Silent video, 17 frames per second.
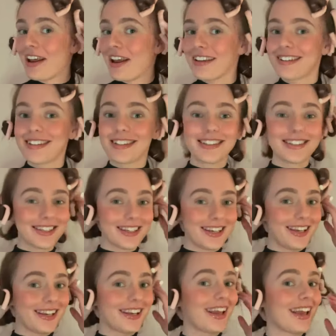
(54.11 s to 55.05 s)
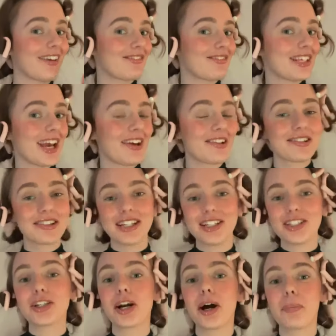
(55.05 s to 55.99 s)
as you can see, they have definitely
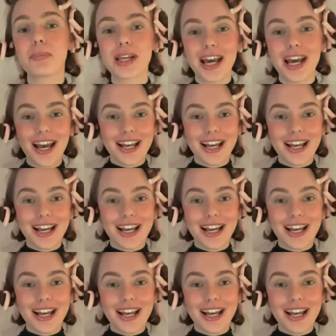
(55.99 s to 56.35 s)
dropped.